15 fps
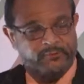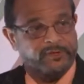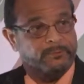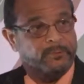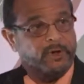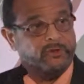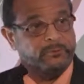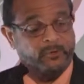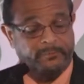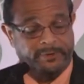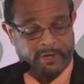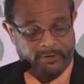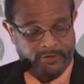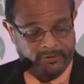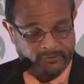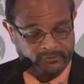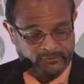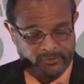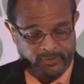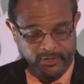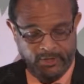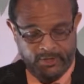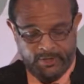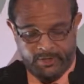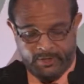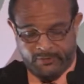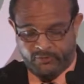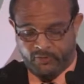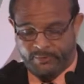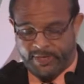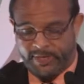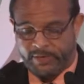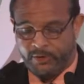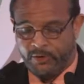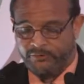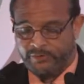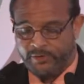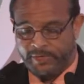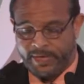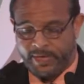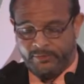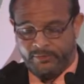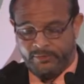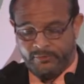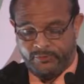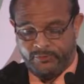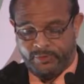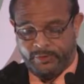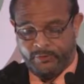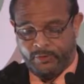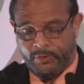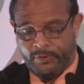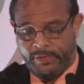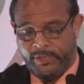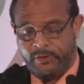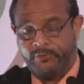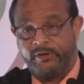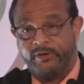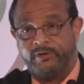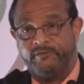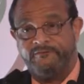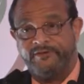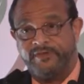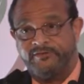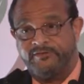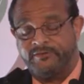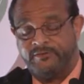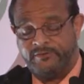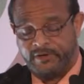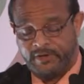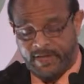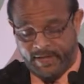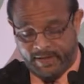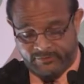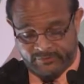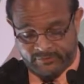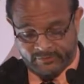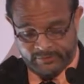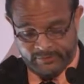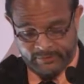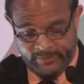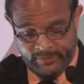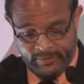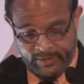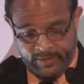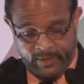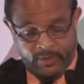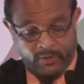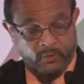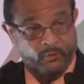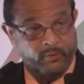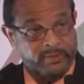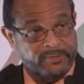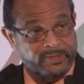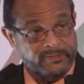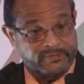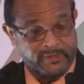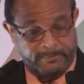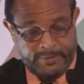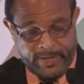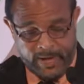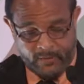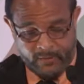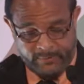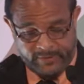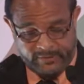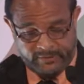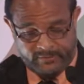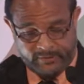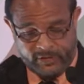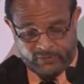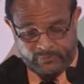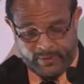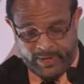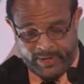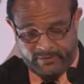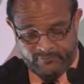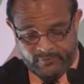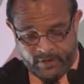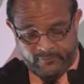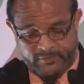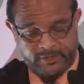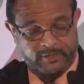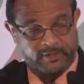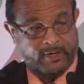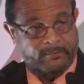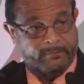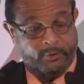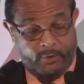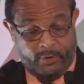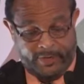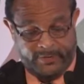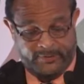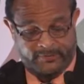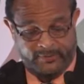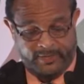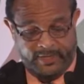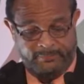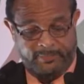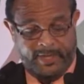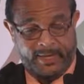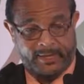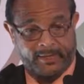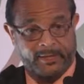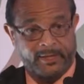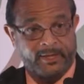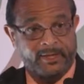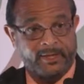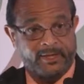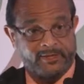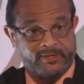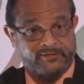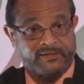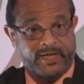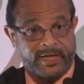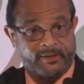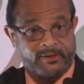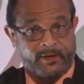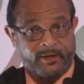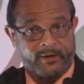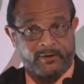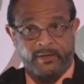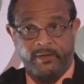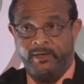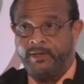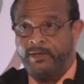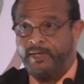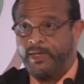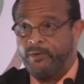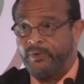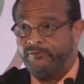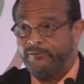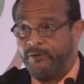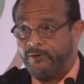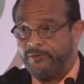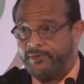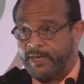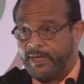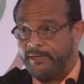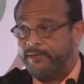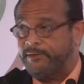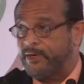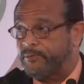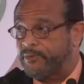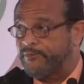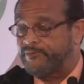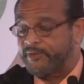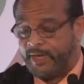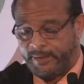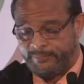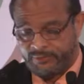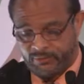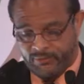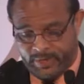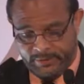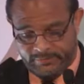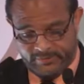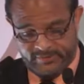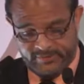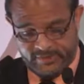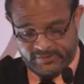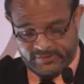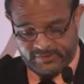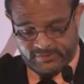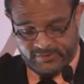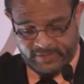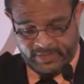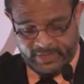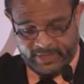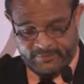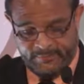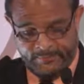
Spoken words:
the multiple barriers too many girls encounter during early critical phases of their lives. Women's empowerment starts by involving young boys and men in this dialogue, and we've heard that a number of times throughout the sessions today.